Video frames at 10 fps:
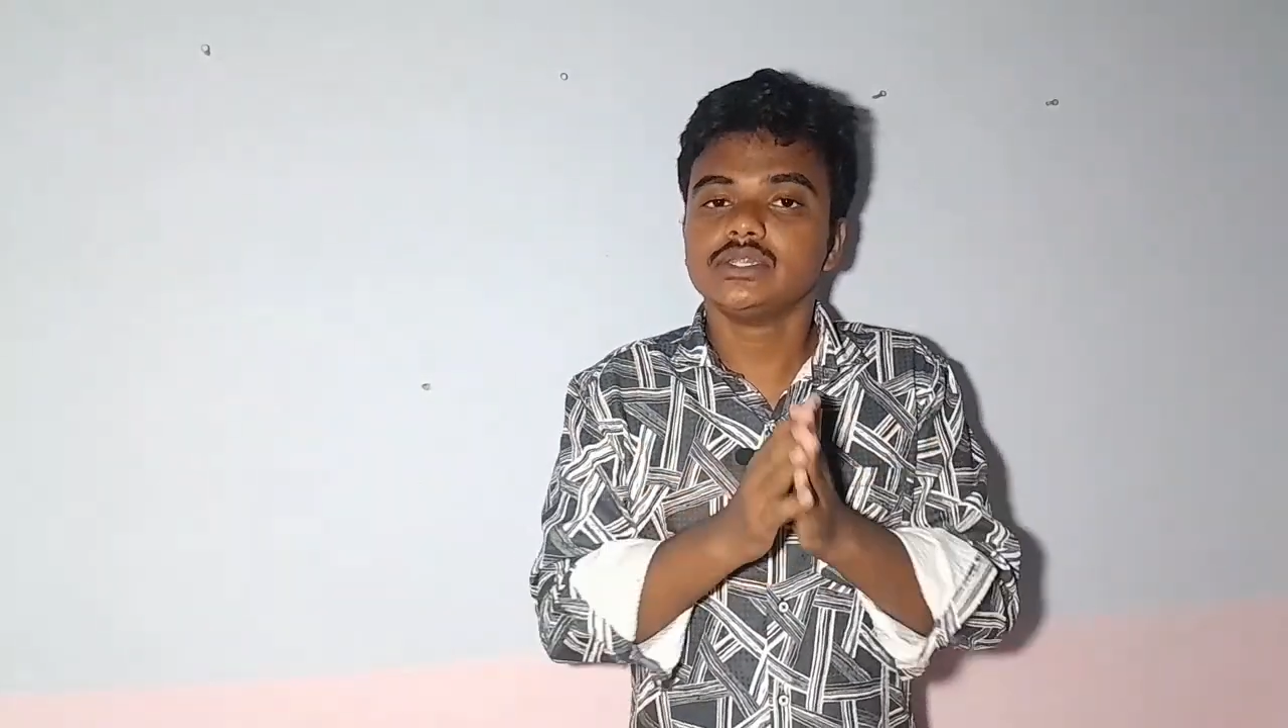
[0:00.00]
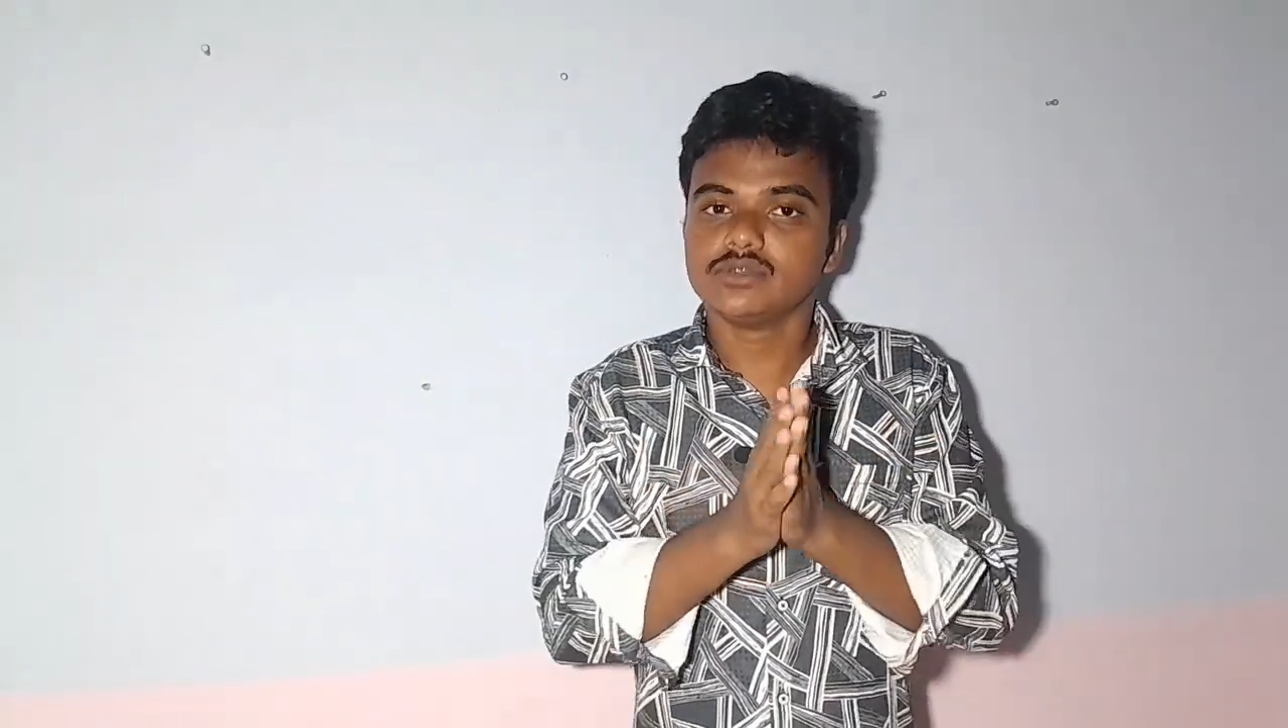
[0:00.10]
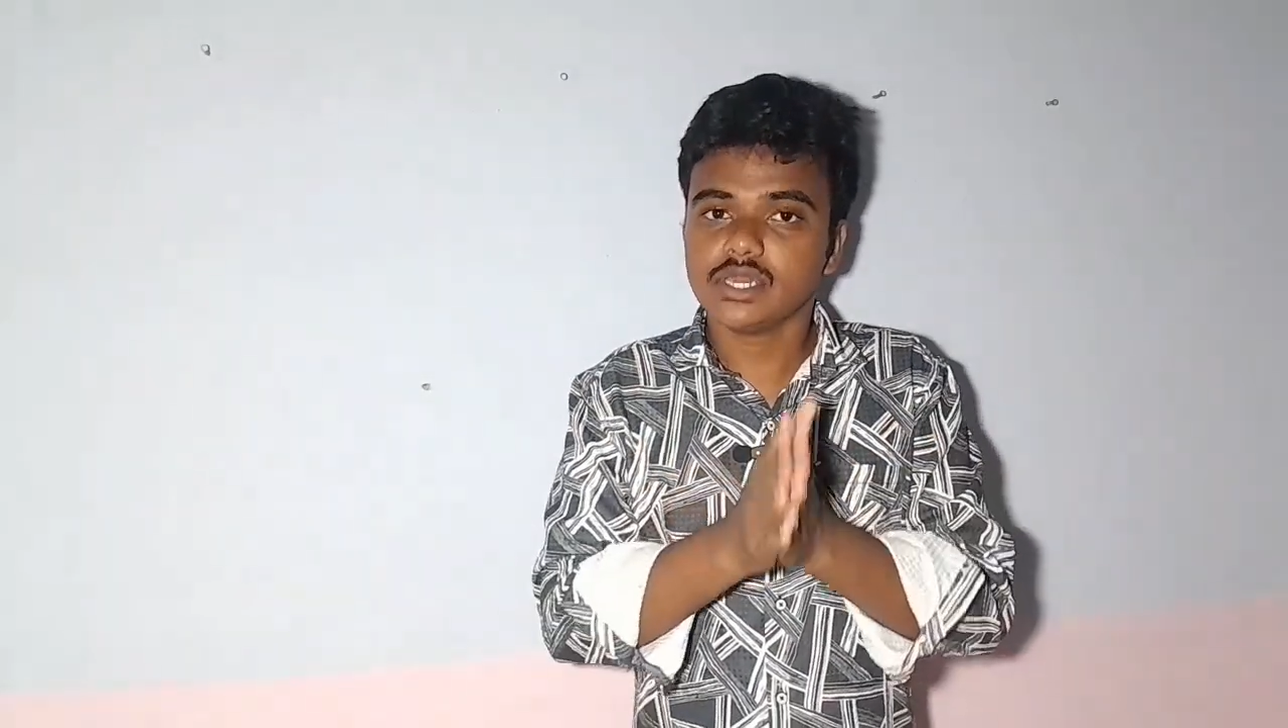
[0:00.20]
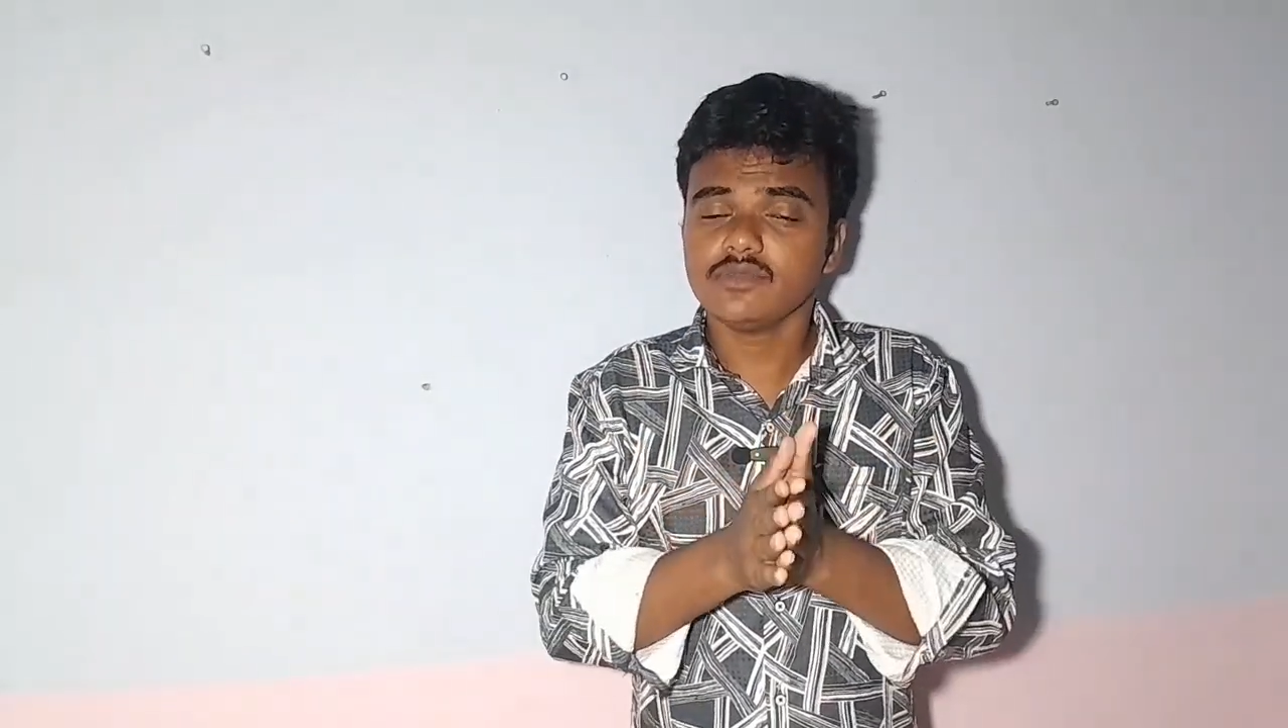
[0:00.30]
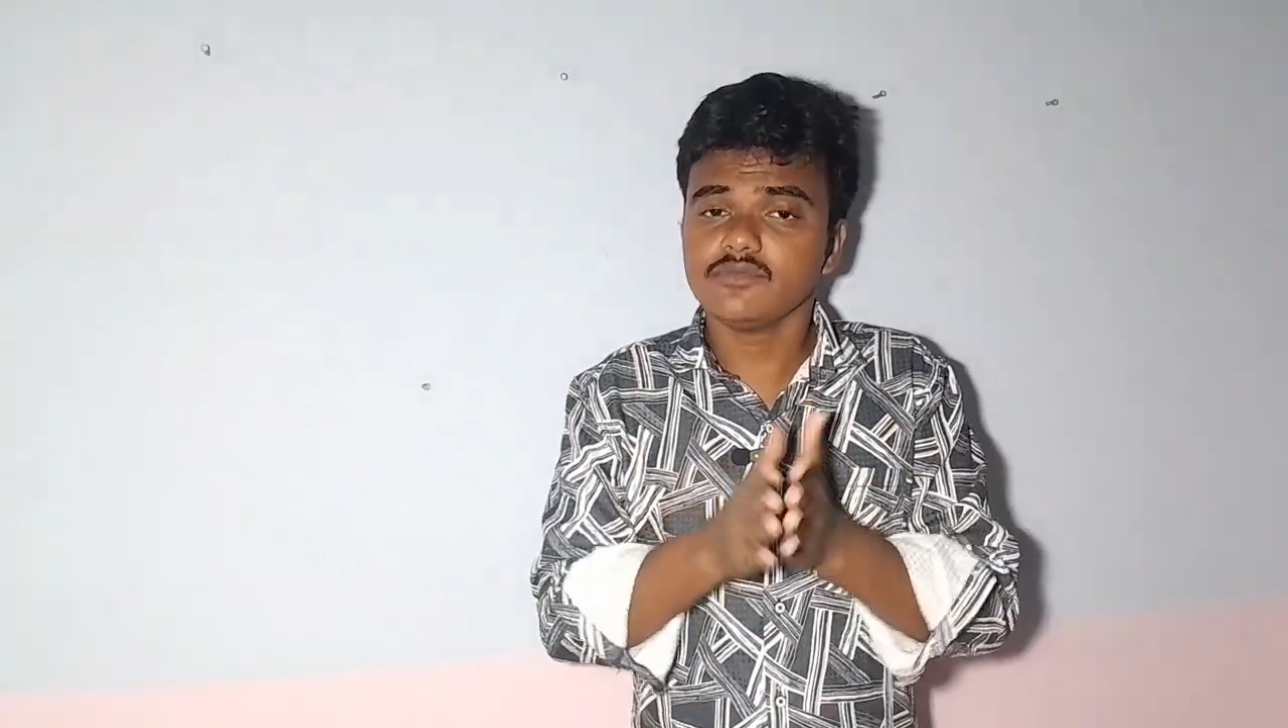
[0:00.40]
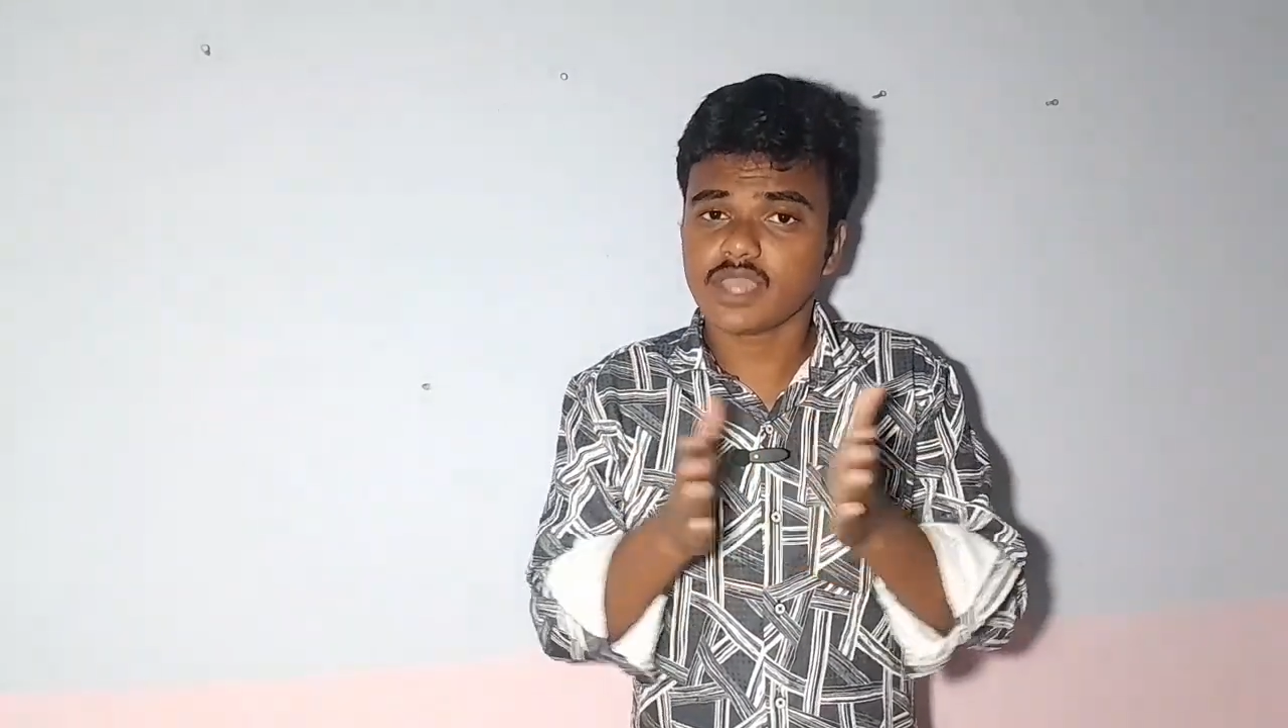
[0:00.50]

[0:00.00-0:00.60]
Then we